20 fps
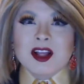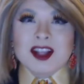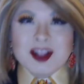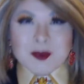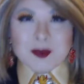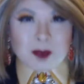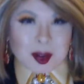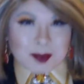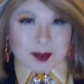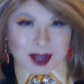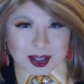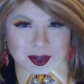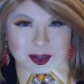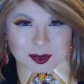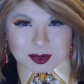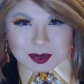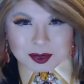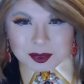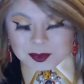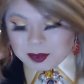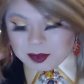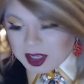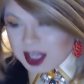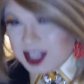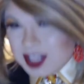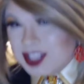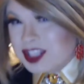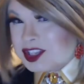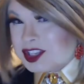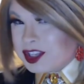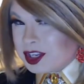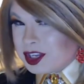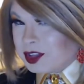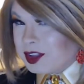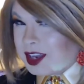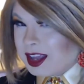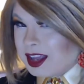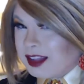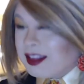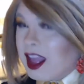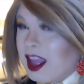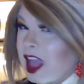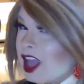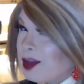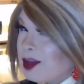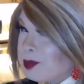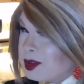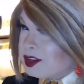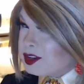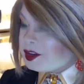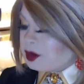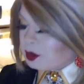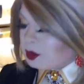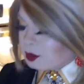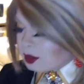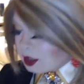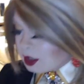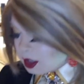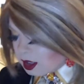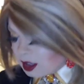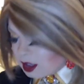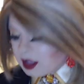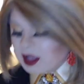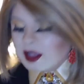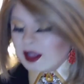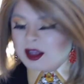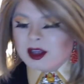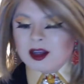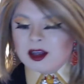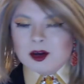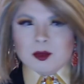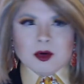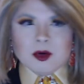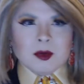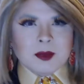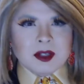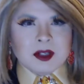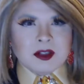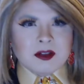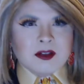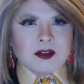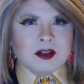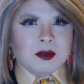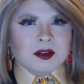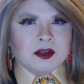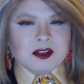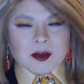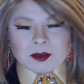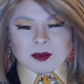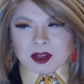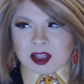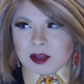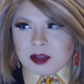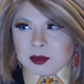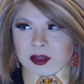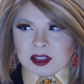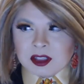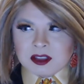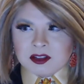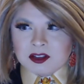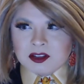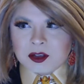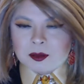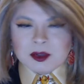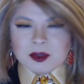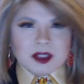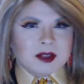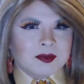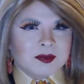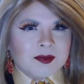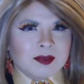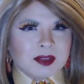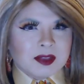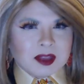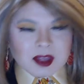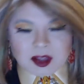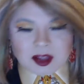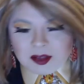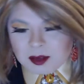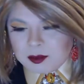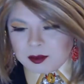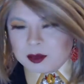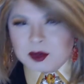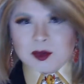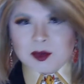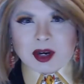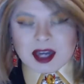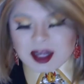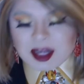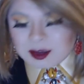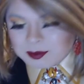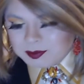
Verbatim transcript: bye bye YouTube. See you on the next episode, uh, where I'll be doing something equally stupid as I'm doing right now.